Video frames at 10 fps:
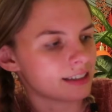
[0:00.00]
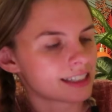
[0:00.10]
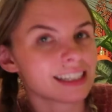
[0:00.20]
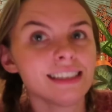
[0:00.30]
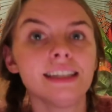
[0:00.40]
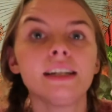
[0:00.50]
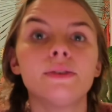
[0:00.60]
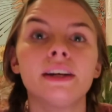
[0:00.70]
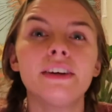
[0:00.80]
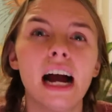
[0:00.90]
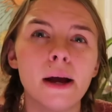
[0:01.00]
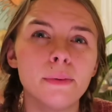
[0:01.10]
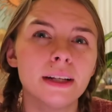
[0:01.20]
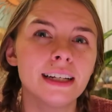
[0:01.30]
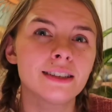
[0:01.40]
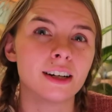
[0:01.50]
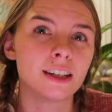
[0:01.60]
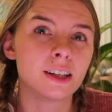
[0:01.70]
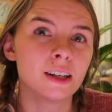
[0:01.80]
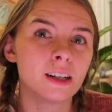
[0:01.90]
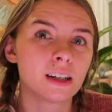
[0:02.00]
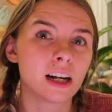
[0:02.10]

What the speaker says: Just cause like whenever I put like darker